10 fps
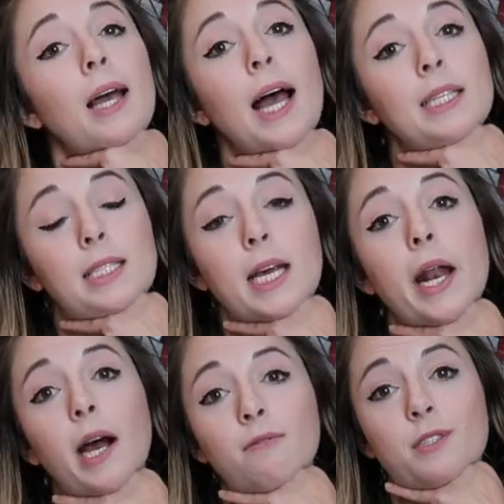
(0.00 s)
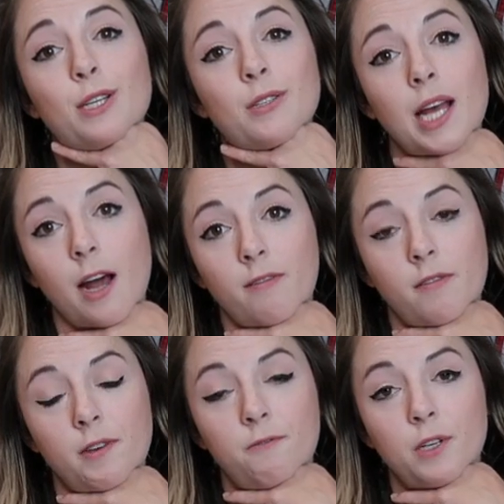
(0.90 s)
I did have to use half
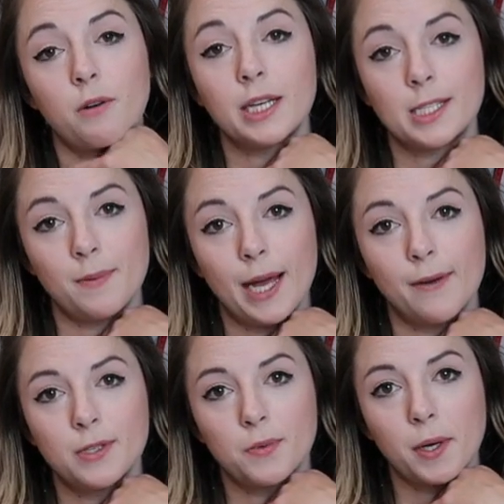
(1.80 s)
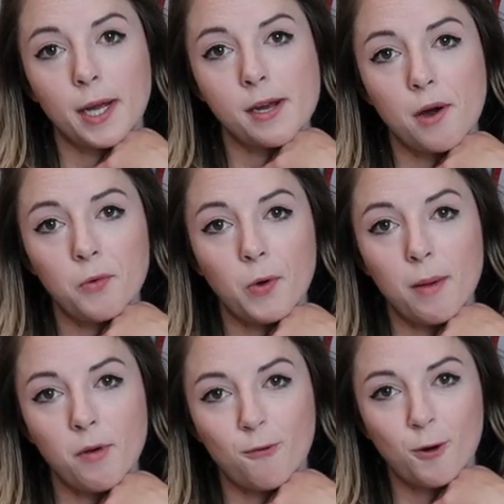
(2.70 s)
of it for a recipe I was working on
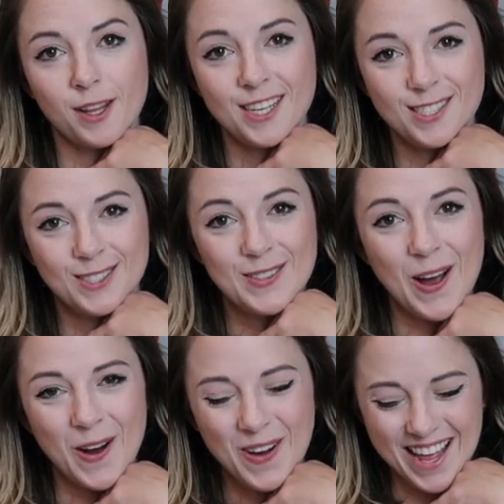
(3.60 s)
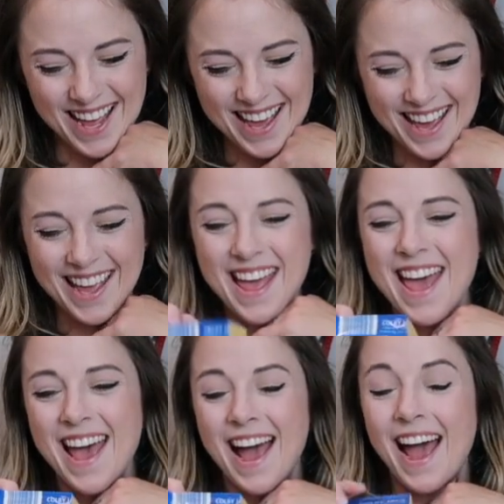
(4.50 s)
right before this, so
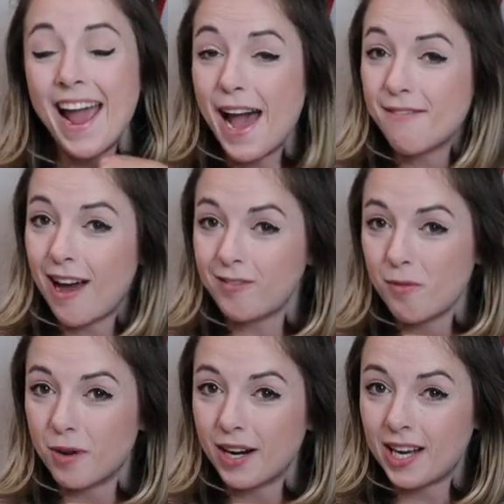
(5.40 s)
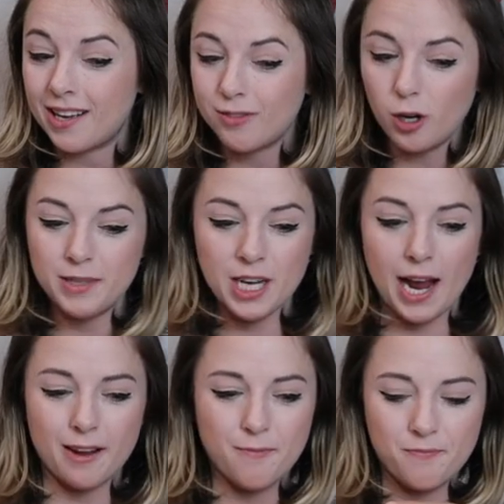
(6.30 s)
I have half a brick of Colby Jack.